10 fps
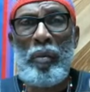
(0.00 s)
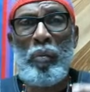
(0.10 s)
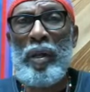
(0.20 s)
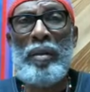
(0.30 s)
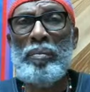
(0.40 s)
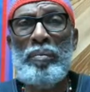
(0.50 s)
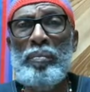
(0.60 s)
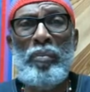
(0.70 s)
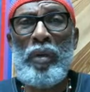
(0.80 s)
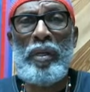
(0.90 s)
And one of them,
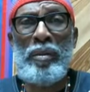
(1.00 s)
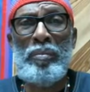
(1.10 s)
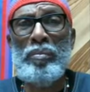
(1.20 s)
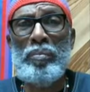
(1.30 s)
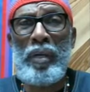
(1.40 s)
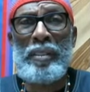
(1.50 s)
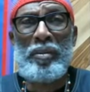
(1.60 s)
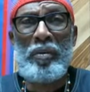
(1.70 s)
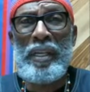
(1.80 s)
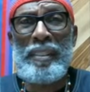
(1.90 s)
one of them brothers
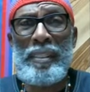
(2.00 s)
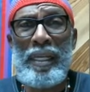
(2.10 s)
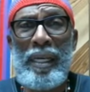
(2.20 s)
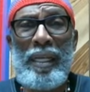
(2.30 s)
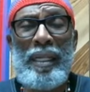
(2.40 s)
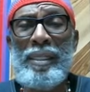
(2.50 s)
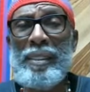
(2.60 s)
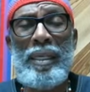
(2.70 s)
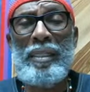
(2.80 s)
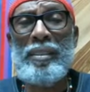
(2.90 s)
over there said, he
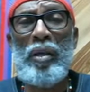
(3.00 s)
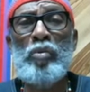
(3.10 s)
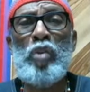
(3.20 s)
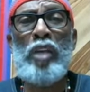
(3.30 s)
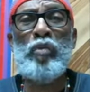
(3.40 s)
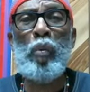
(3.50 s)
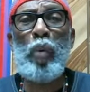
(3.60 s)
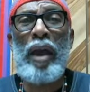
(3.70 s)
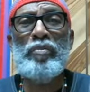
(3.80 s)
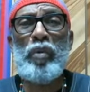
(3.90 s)
said that's for
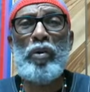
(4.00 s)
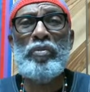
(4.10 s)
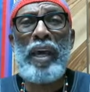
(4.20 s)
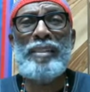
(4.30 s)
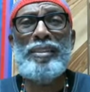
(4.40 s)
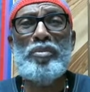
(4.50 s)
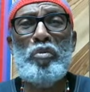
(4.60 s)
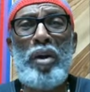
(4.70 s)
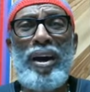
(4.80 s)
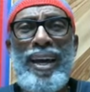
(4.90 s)
white folks. Vaccine for white.